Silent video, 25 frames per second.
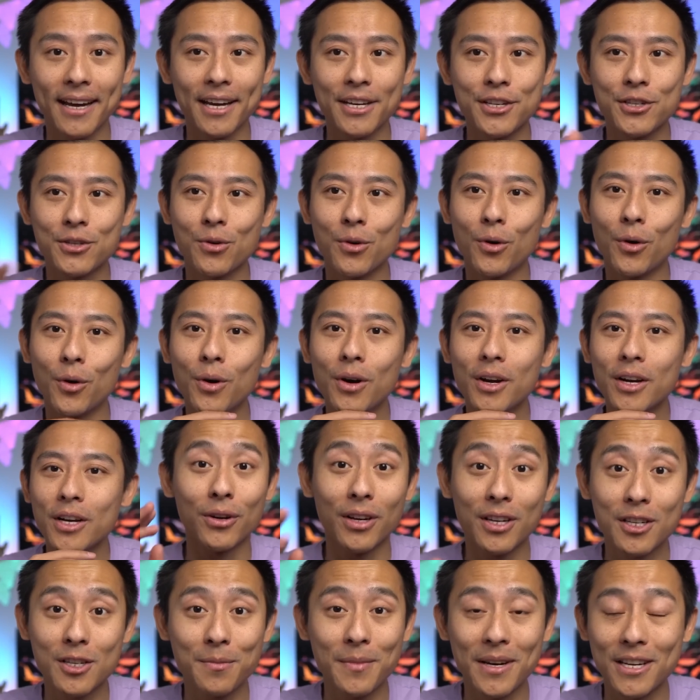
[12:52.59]
high school,
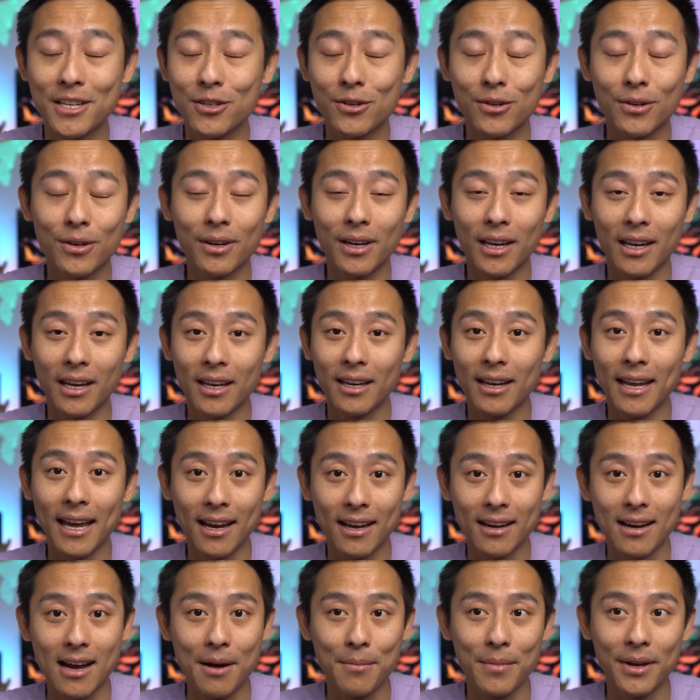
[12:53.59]
during a semester in
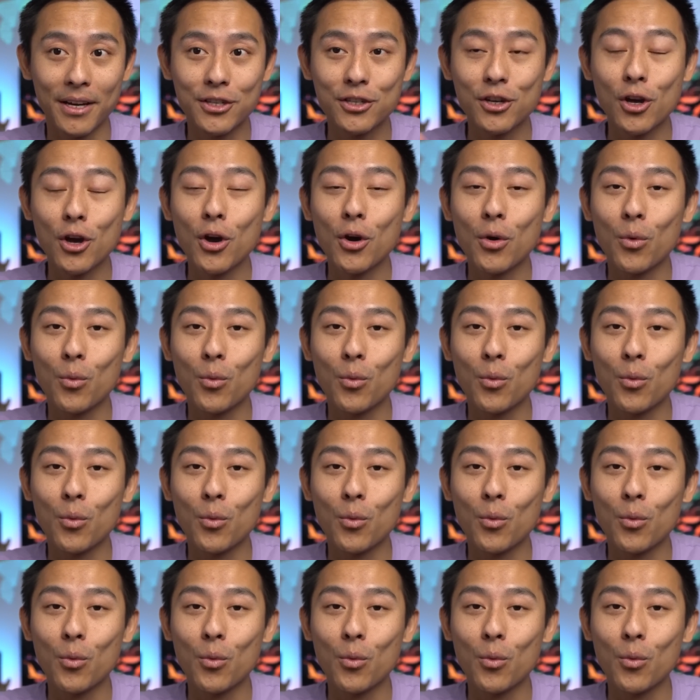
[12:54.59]
economics,